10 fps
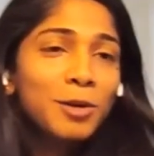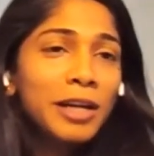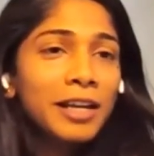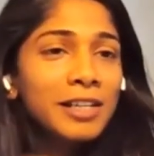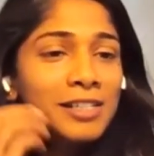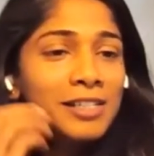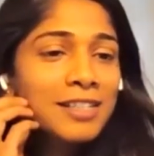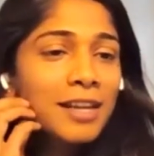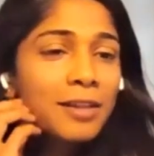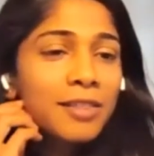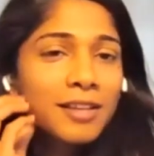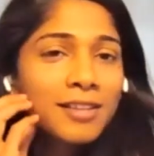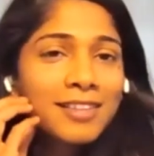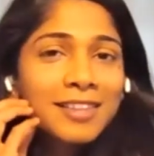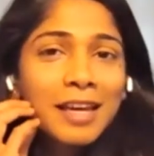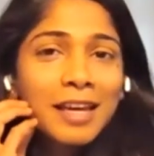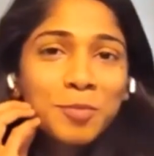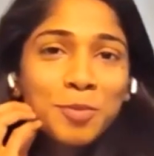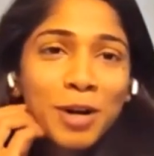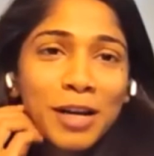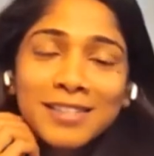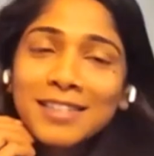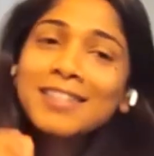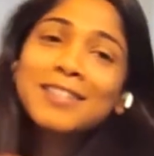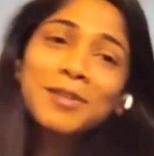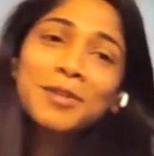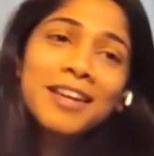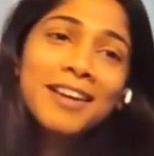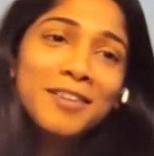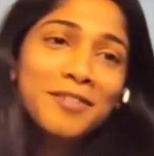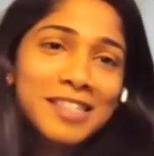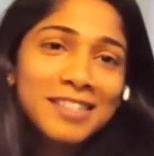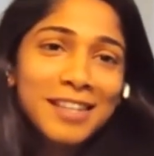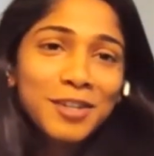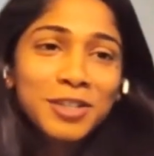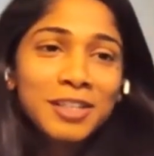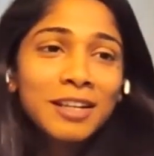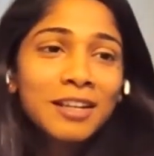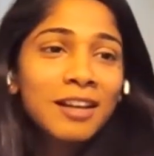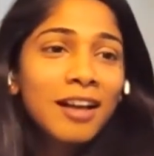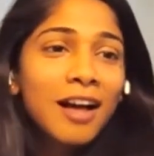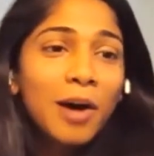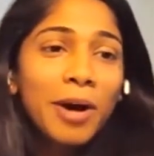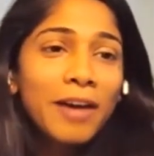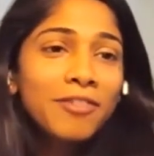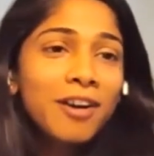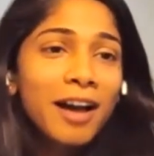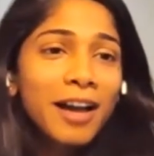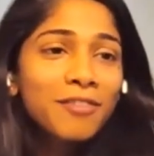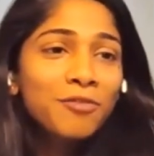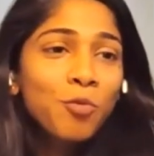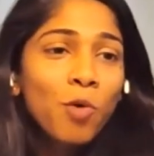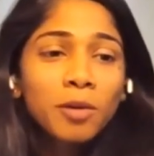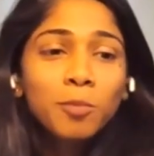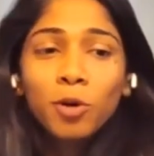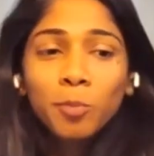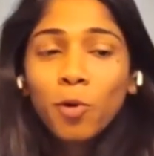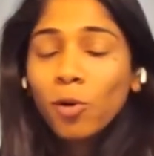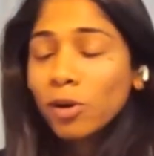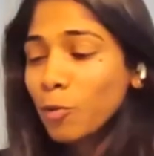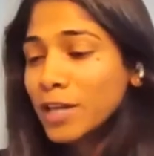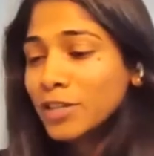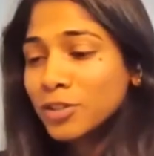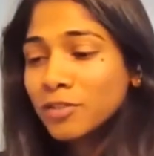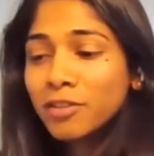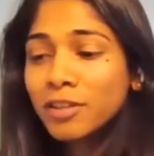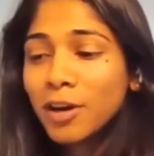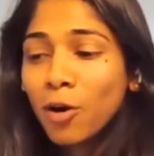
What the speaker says: you, ladies. I think that brings us to the end of the session. However, I have one more poll question for the